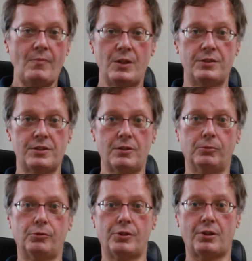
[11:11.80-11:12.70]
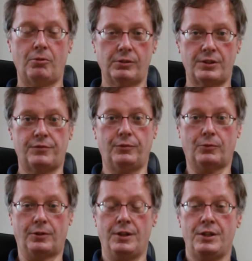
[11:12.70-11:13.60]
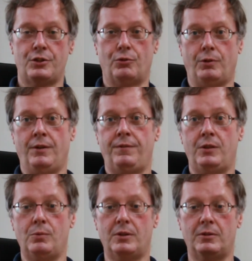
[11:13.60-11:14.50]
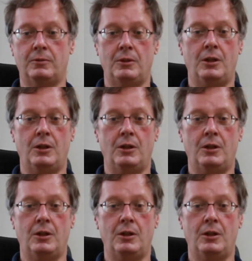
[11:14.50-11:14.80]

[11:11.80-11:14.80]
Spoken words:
So that's called holding the floor. So if you are